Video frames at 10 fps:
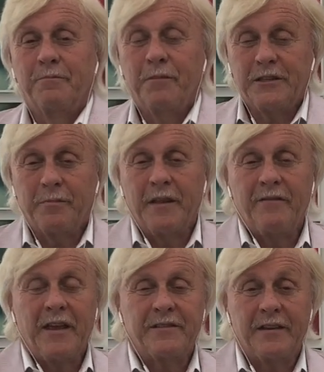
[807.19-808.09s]
Please believe
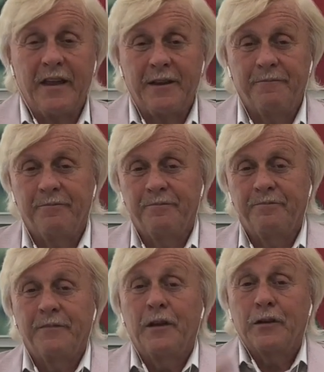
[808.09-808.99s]
that today.
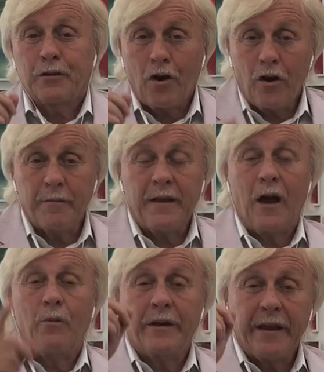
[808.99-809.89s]
Call me.
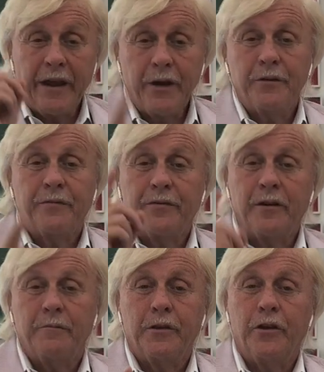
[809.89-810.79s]
I want to hear
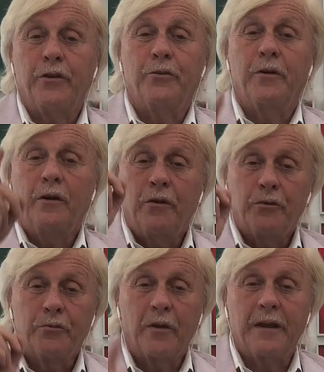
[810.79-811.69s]
from you
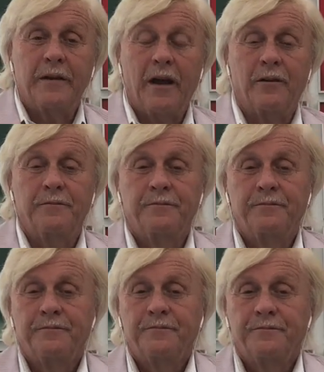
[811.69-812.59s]
right now.
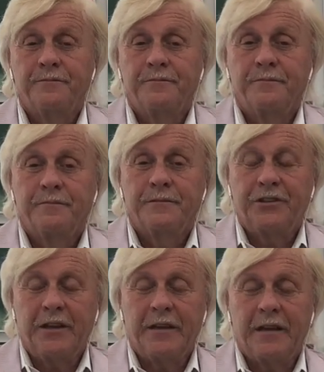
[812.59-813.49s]

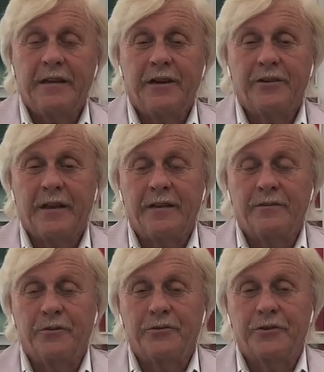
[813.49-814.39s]
See you again, here again,
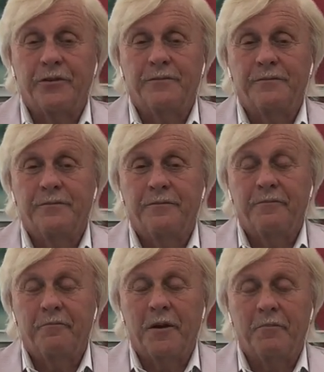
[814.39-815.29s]
real soon.
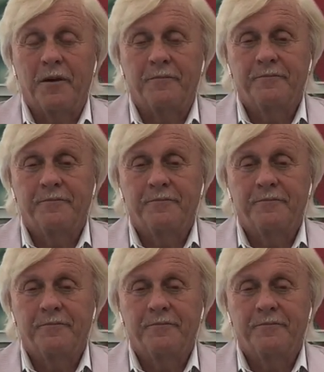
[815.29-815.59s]
Bye-bye.